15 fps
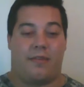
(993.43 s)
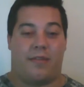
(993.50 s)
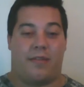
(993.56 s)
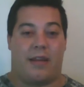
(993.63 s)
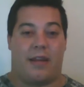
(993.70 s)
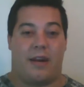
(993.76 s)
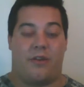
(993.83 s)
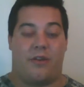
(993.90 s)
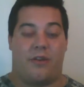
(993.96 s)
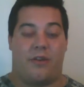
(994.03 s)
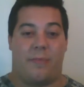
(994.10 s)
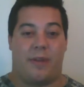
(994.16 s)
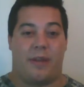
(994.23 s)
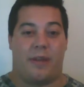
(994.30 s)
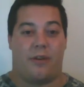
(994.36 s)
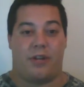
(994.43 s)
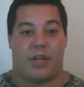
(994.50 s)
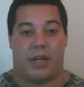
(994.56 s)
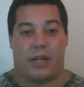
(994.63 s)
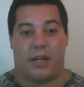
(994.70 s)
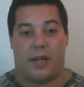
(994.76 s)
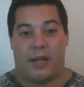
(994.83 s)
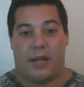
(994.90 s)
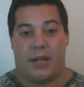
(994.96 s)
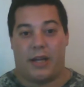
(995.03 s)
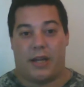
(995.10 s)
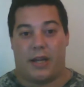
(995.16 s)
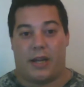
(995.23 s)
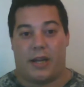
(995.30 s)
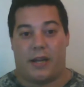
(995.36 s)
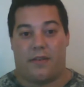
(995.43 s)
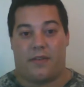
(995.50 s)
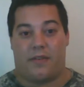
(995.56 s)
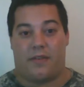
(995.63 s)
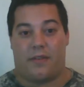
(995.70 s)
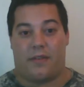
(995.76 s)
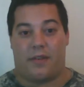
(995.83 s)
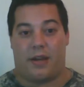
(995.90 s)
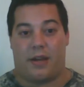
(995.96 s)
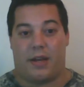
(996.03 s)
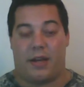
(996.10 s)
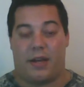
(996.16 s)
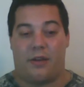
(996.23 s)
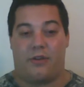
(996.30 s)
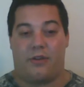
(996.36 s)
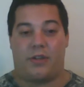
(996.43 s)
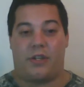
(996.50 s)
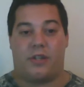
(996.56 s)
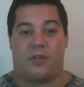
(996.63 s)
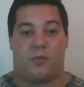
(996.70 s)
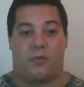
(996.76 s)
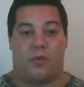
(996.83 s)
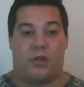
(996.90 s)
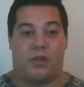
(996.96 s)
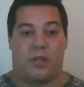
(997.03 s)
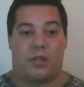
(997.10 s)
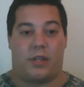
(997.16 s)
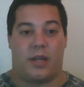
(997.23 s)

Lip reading: an energy source that is kind of like